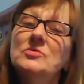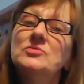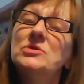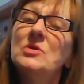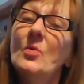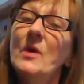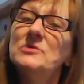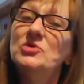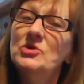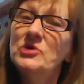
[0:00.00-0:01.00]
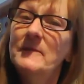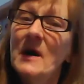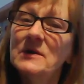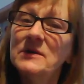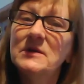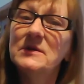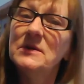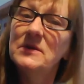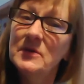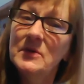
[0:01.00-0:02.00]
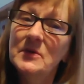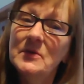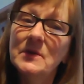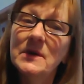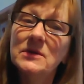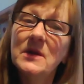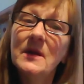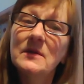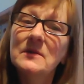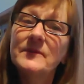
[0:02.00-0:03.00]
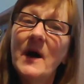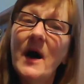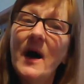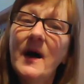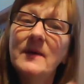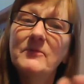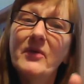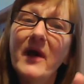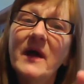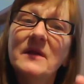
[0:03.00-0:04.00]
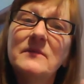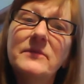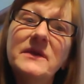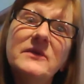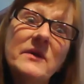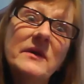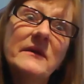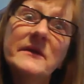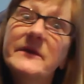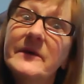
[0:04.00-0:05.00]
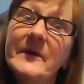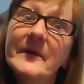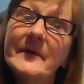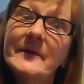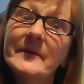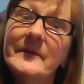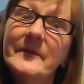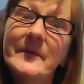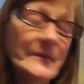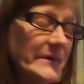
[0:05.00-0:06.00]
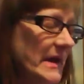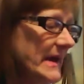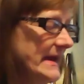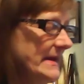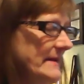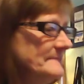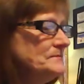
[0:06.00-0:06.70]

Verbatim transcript: So what Gigi is going to do is kind of a hybrid between the two, okay?